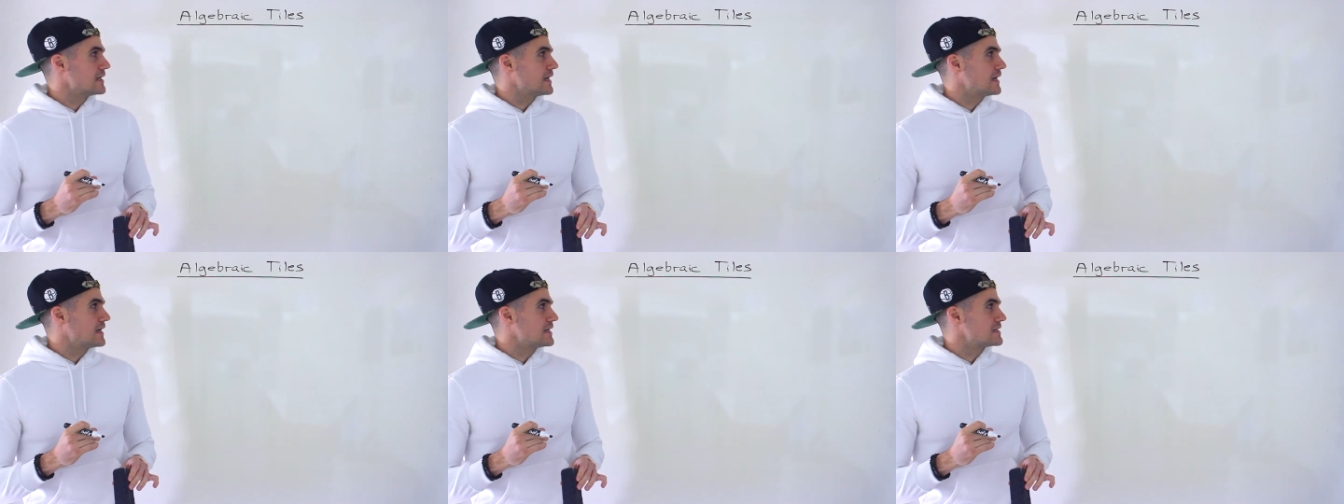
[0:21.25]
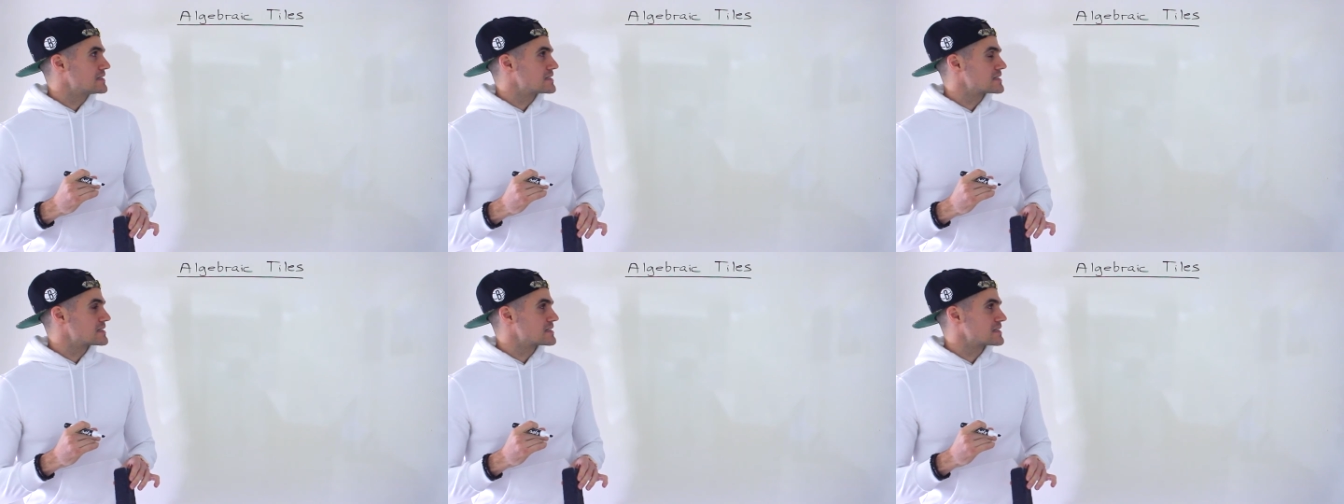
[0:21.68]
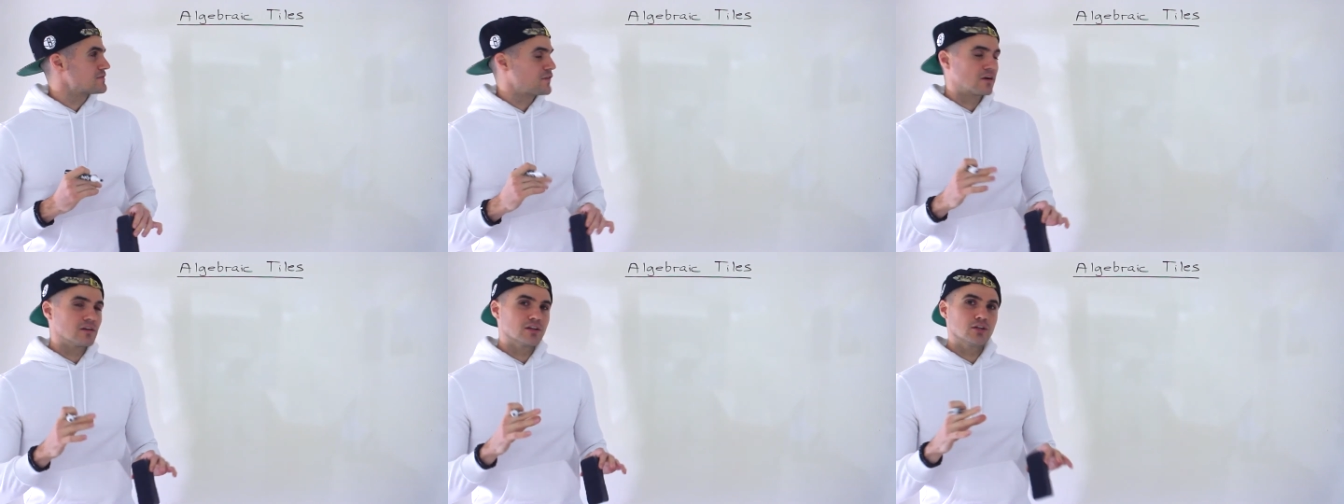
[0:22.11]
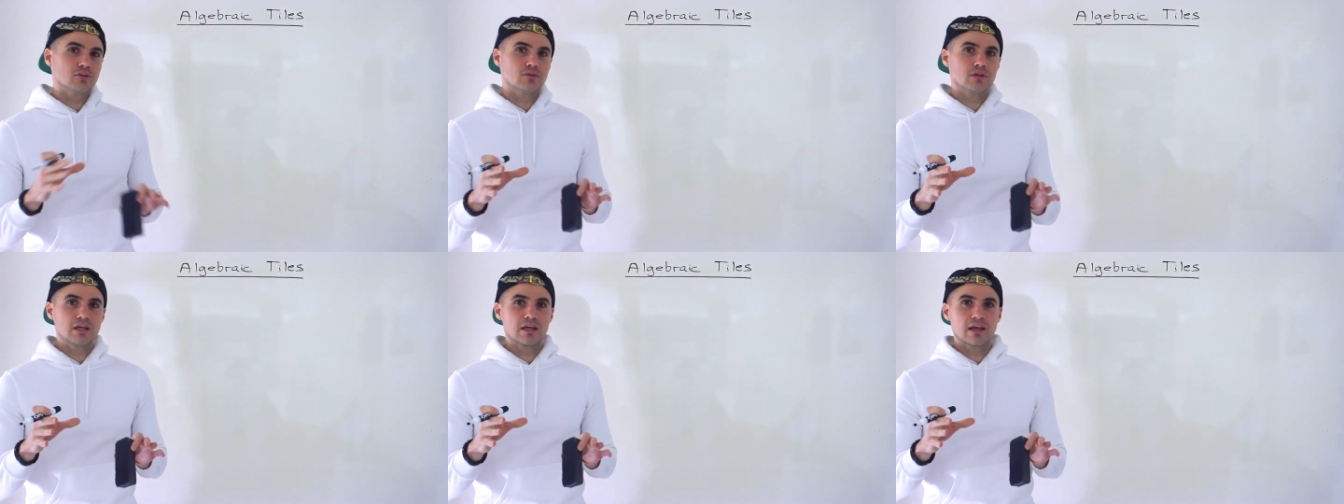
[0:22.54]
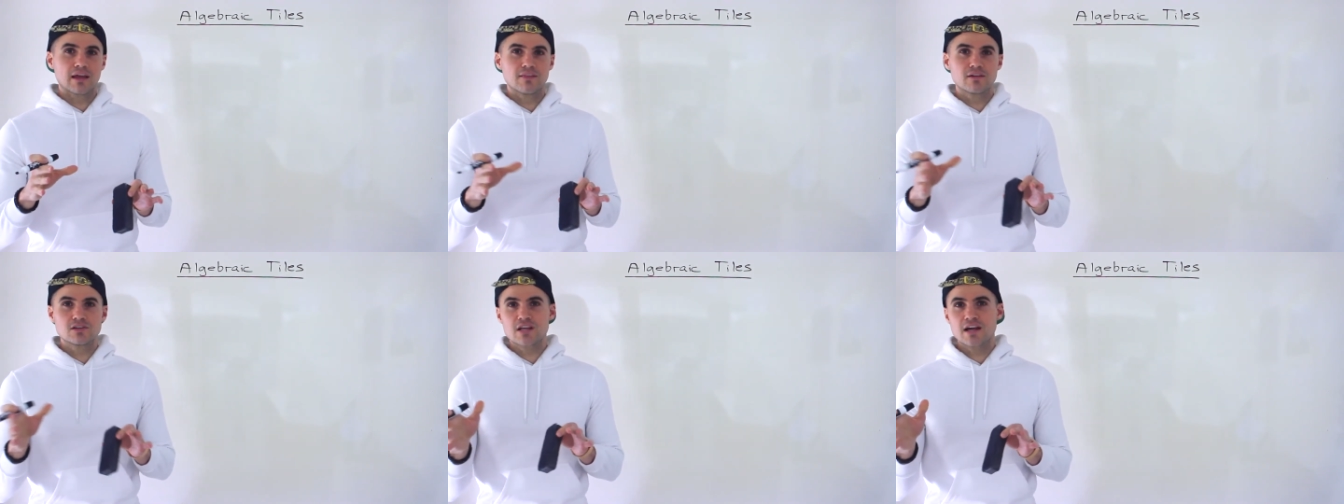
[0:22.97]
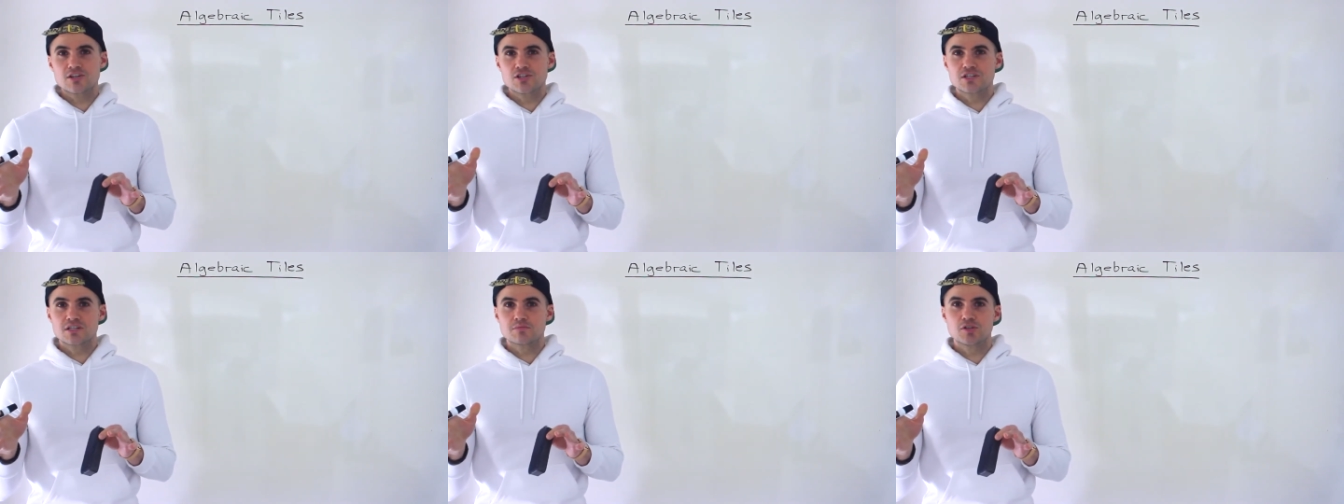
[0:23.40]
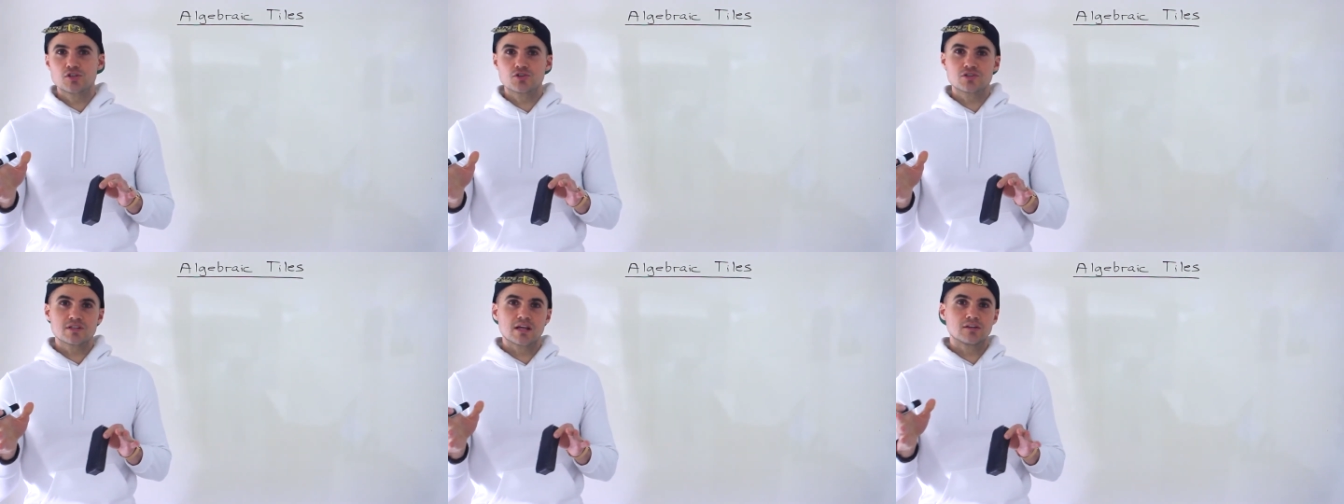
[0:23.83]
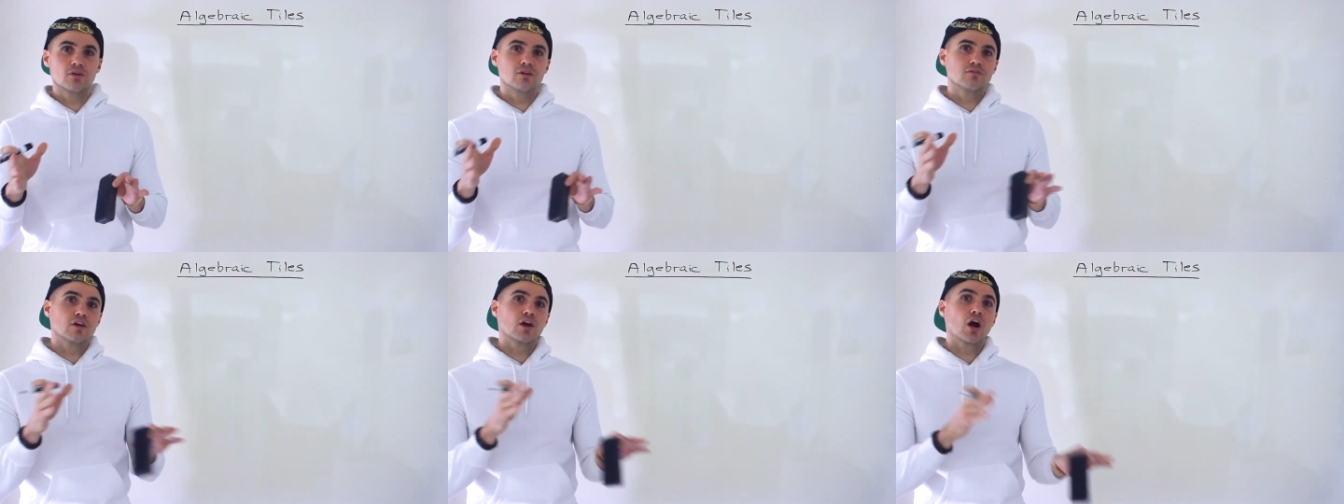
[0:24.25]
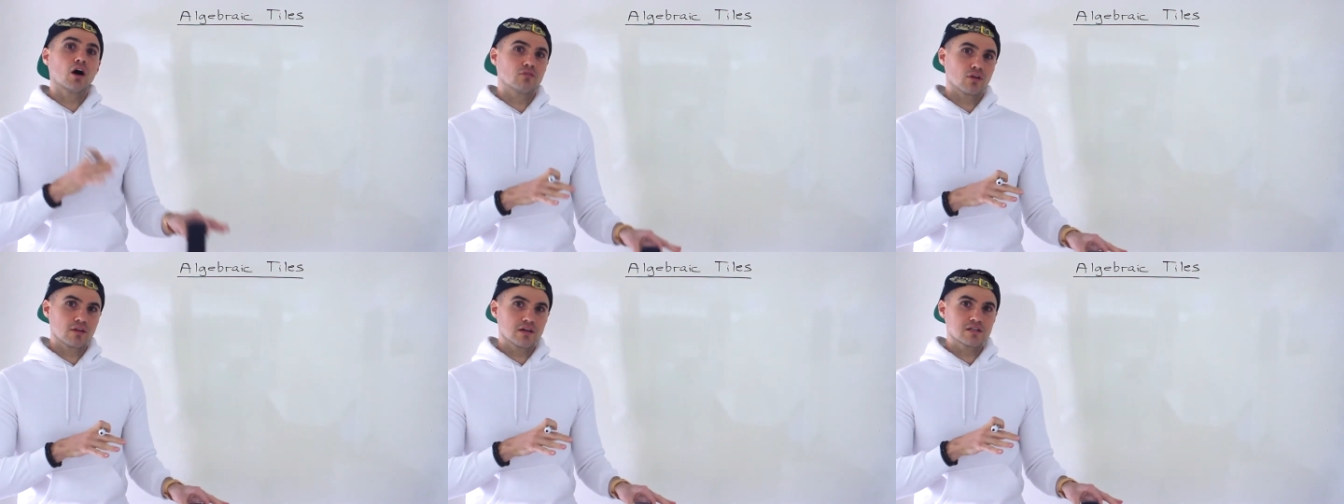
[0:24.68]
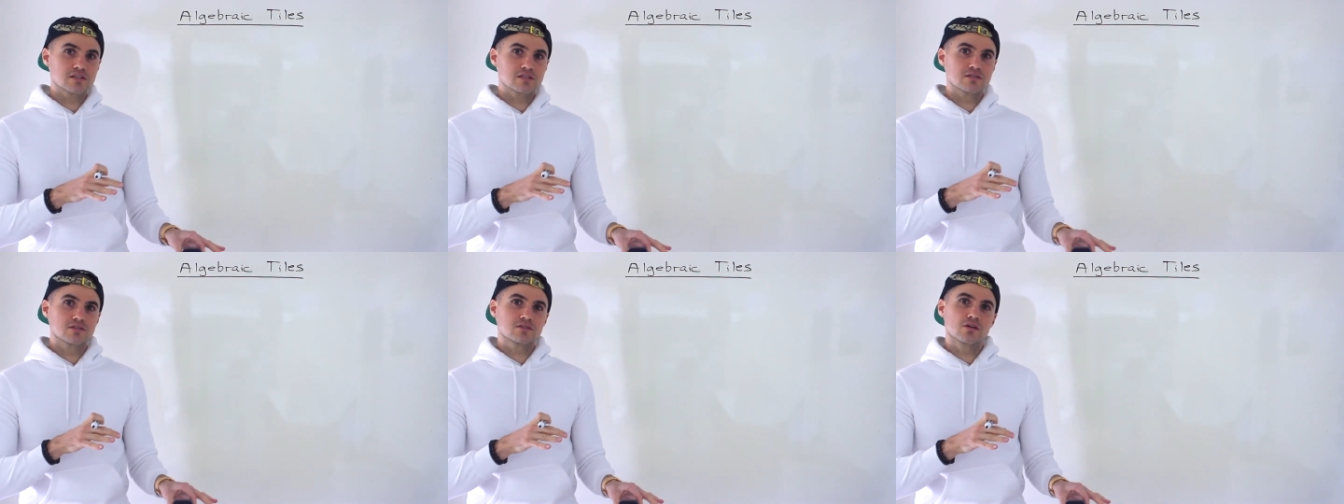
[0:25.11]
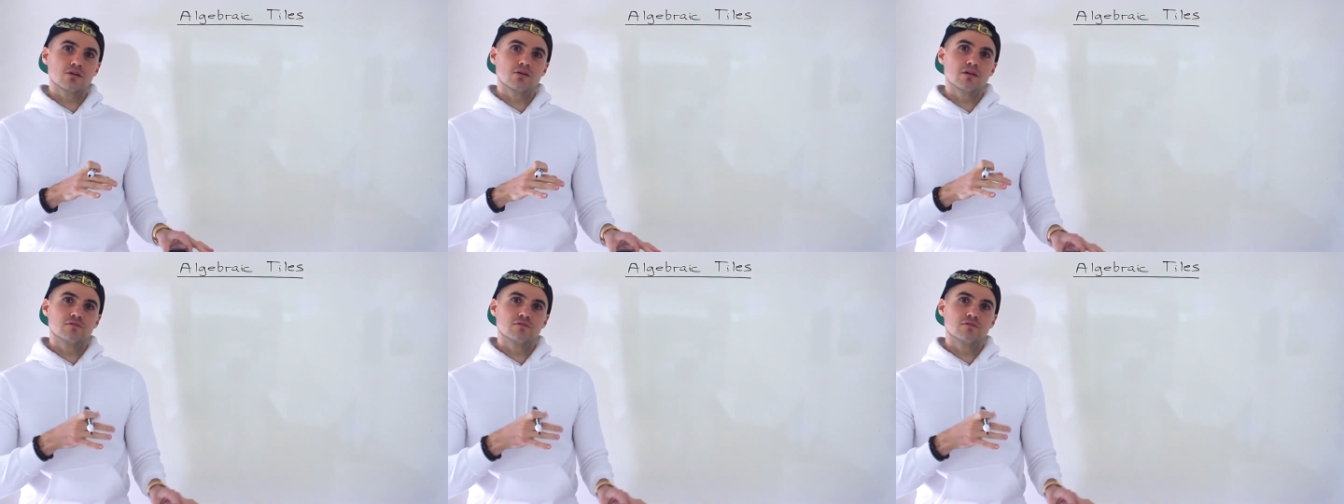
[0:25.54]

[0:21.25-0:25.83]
it's fairly unique and there's actually some teachers that don't even cover this so